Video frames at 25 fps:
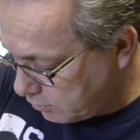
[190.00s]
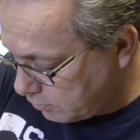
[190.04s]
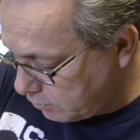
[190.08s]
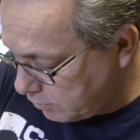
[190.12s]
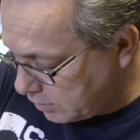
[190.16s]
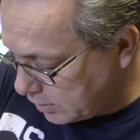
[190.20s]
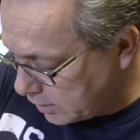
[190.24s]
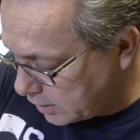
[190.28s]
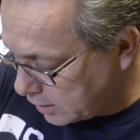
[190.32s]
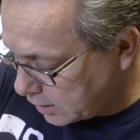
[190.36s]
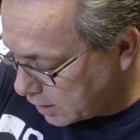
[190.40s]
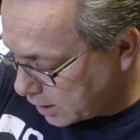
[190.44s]

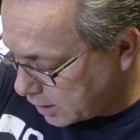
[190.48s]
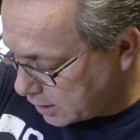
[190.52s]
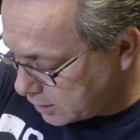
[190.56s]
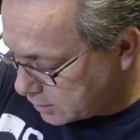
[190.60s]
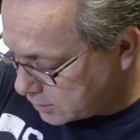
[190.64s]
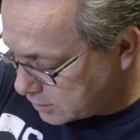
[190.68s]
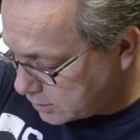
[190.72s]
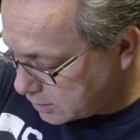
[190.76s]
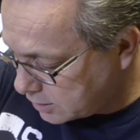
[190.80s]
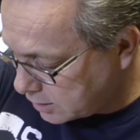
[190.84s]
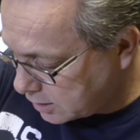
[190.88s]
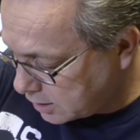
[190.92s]
really
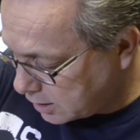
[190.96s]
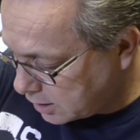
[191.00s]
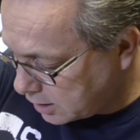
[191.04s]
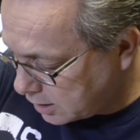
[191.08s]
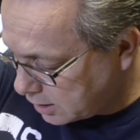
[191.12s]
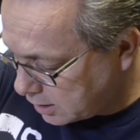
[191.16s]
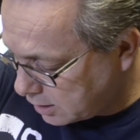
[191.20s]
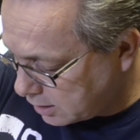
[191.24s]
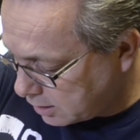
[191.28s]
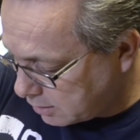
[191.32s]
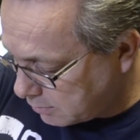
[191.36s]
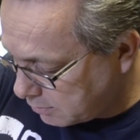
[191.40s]
nice
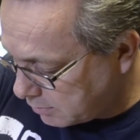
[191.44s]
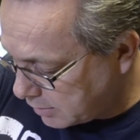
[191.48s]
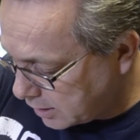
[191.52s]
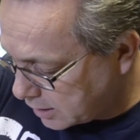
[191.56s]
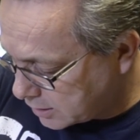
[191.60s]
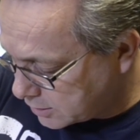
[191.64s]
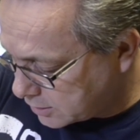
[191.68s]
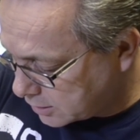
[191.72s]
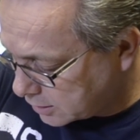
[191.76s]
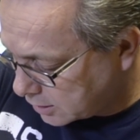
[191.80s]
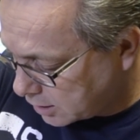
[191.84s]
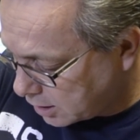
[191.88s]

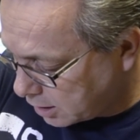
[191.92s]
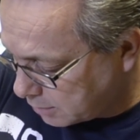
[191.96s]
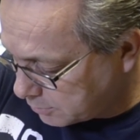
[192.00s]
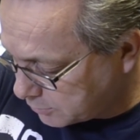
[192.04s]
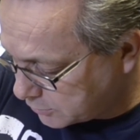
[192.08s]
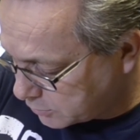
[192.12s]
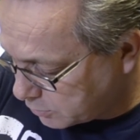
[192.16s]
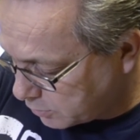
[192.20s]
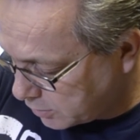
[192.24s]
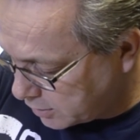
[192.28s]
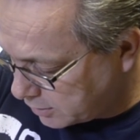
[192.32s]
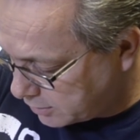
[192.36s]
because it
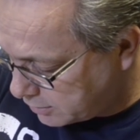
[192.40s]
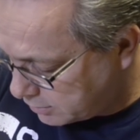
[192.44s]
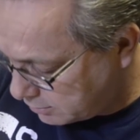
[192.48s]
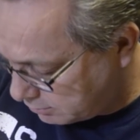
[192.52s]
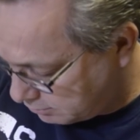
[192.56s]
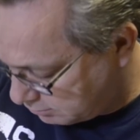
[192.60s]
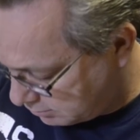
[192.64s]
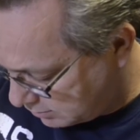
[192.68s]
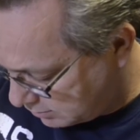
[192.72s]
comes with.